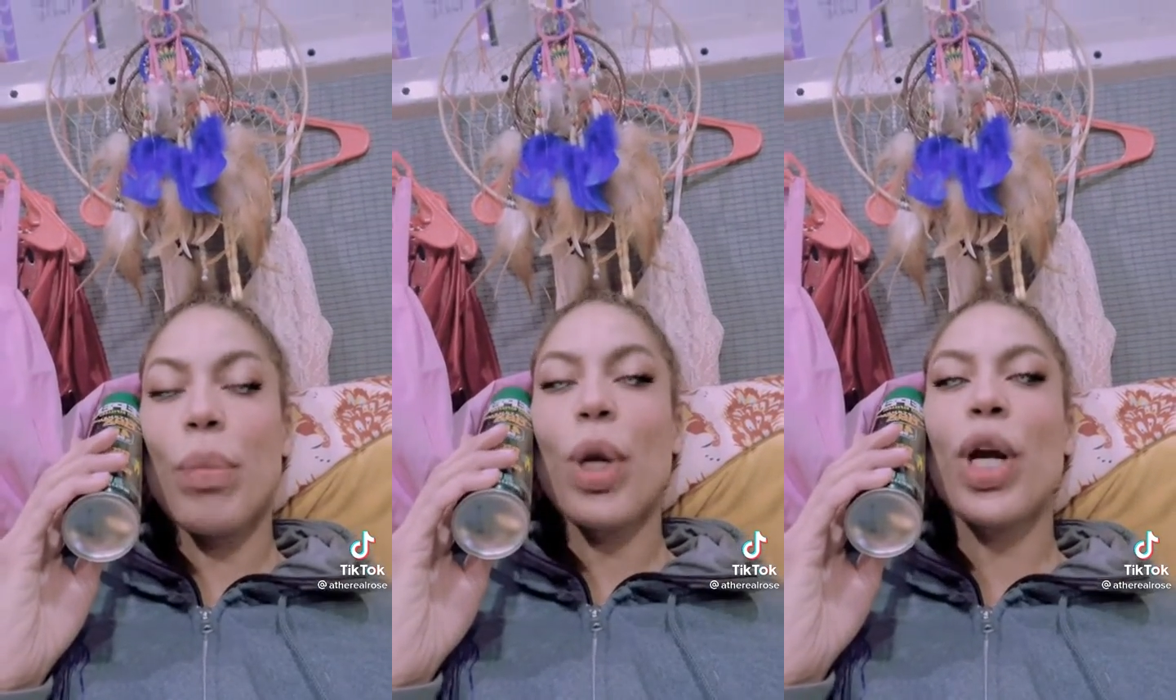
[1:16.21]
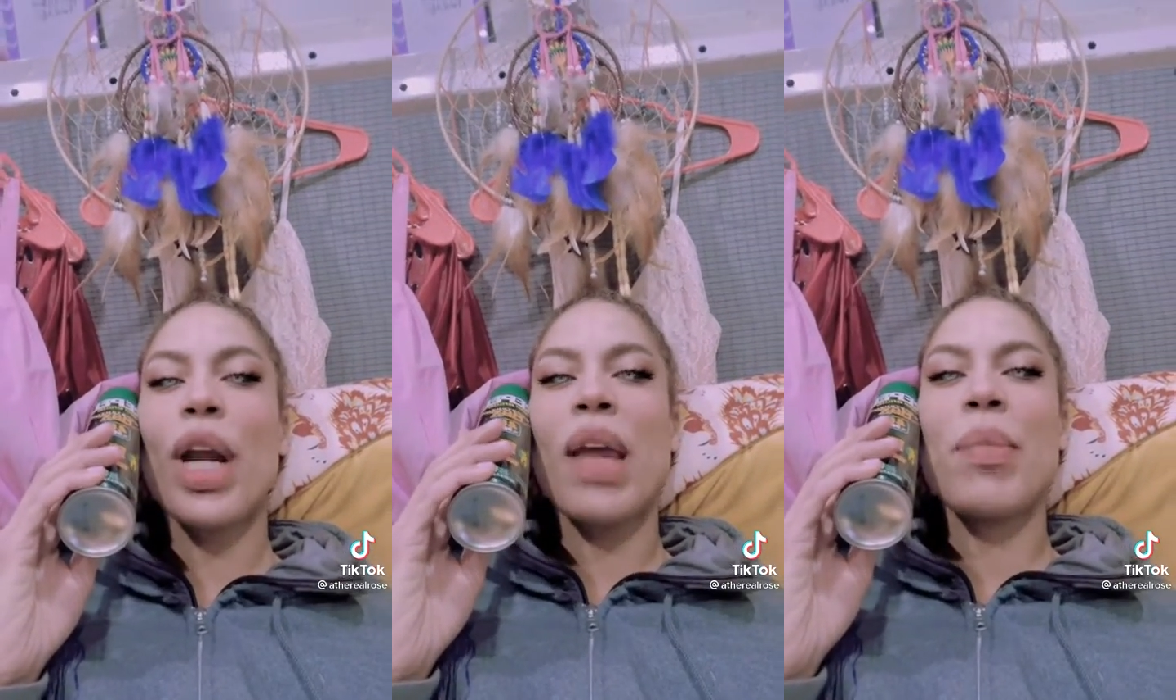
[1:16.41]

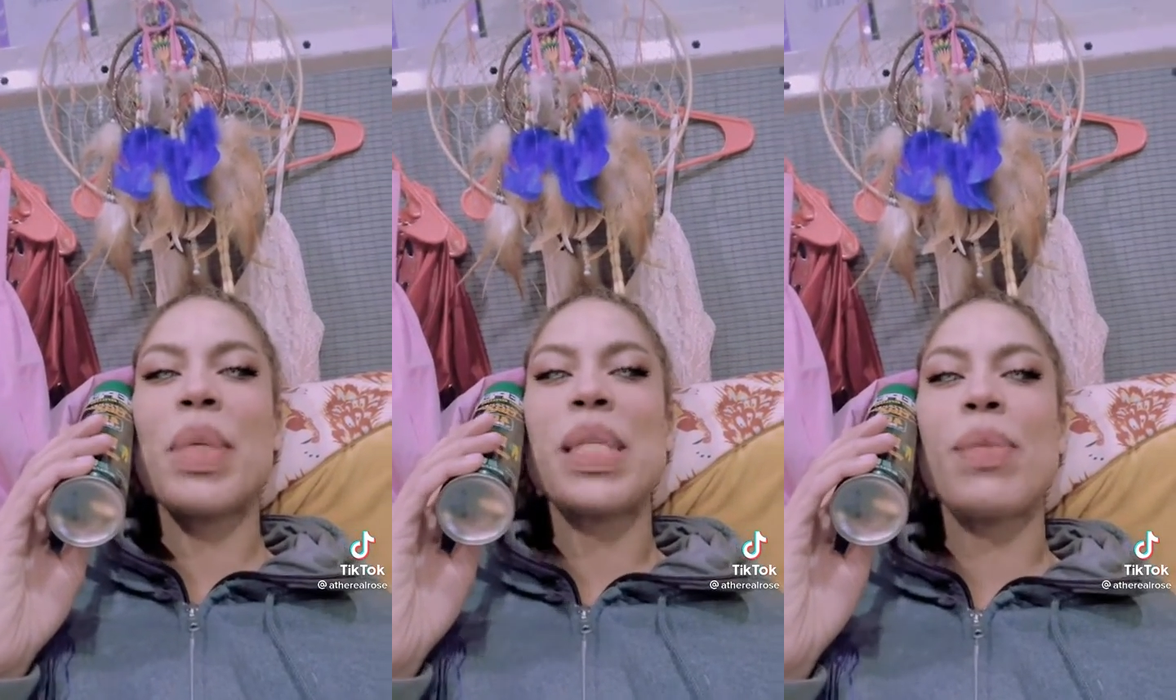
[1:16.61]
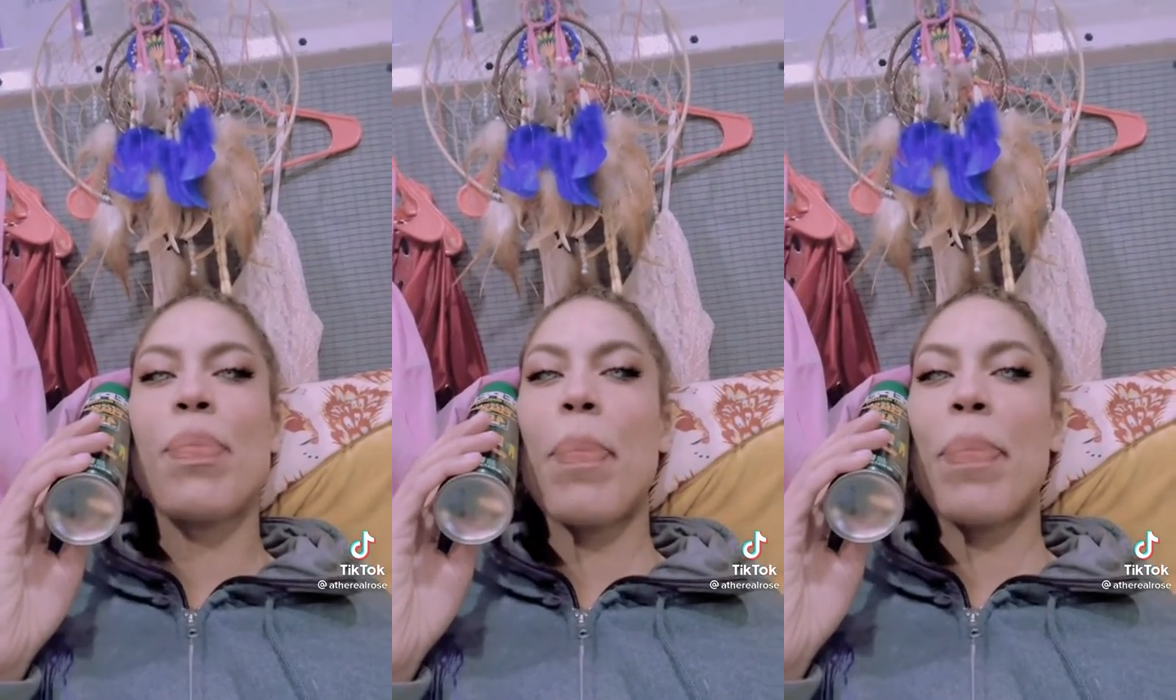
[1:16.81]
Her name
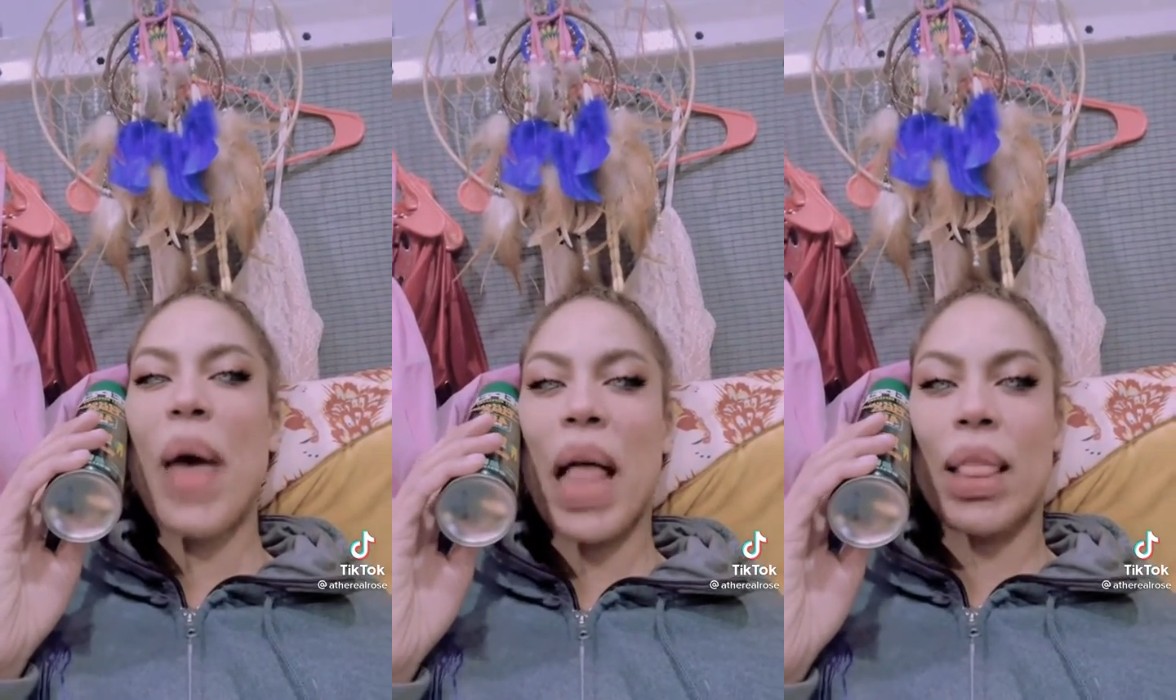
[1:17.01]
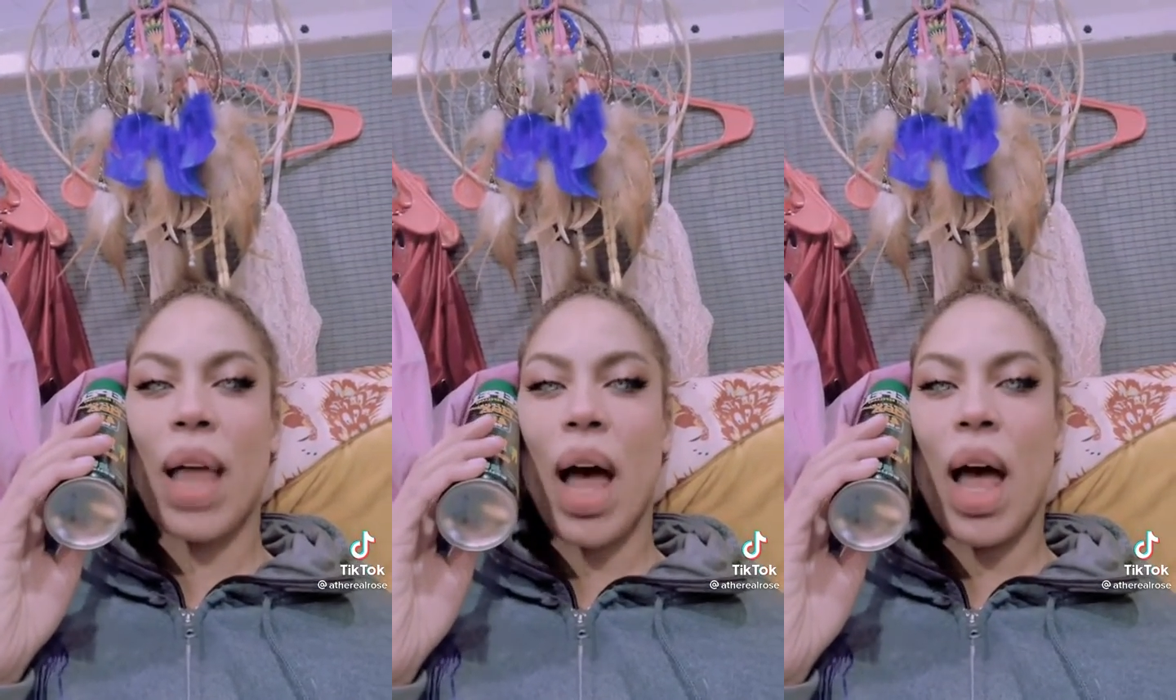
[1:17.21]
is
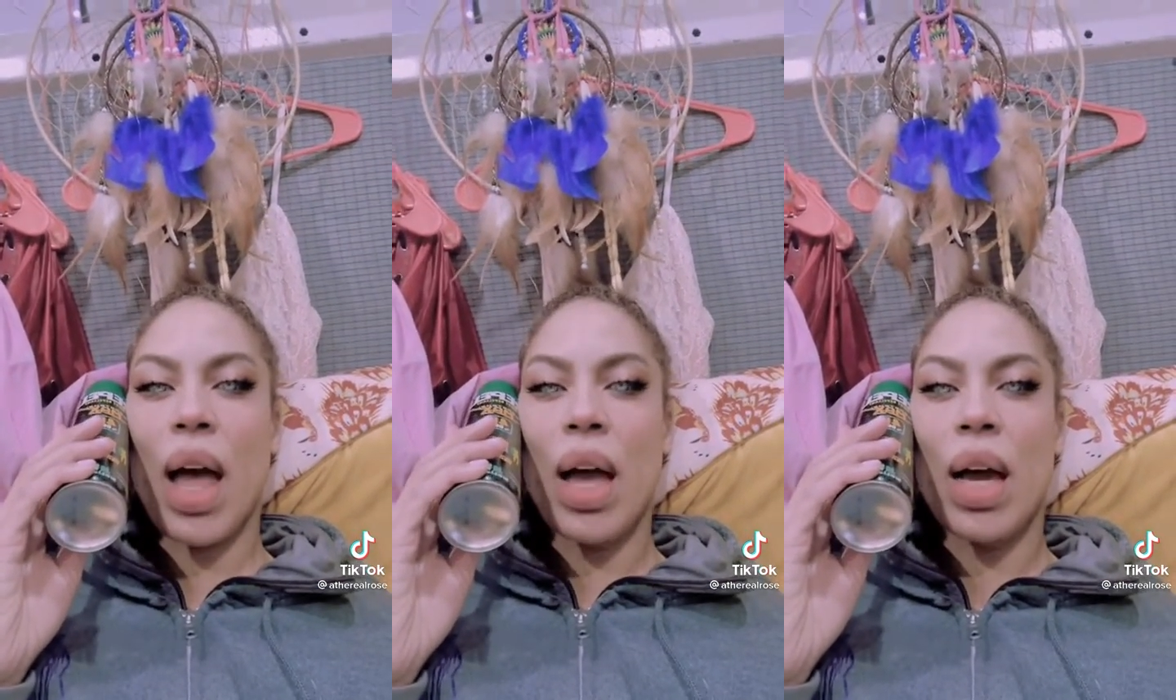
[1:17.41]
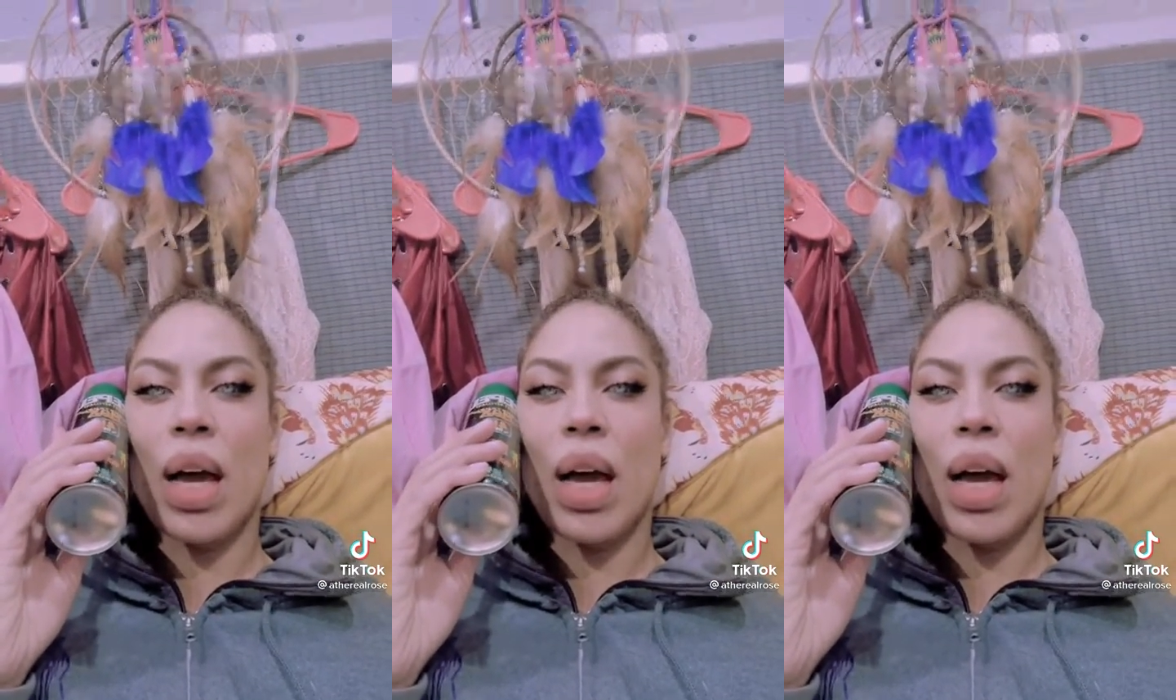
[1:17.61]
Bella.